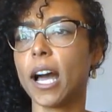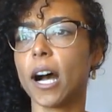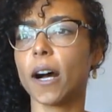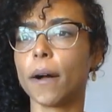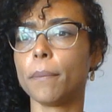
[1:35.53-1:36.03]

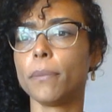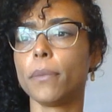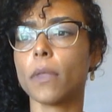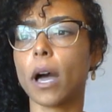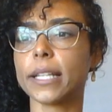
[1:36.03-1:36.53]

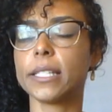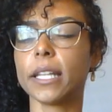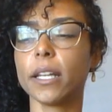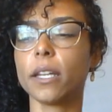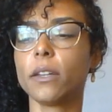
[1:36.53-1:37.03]
I
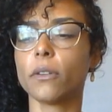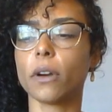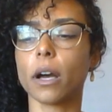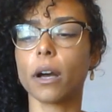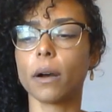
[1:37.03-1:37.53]
did
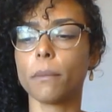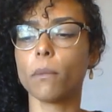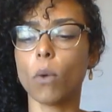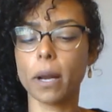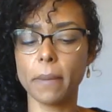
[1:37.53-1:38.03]

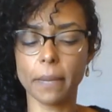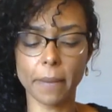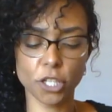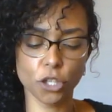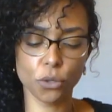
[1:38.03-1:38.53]
want to make
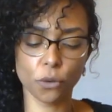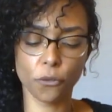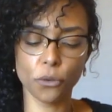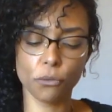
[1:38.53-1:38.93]
mention to a few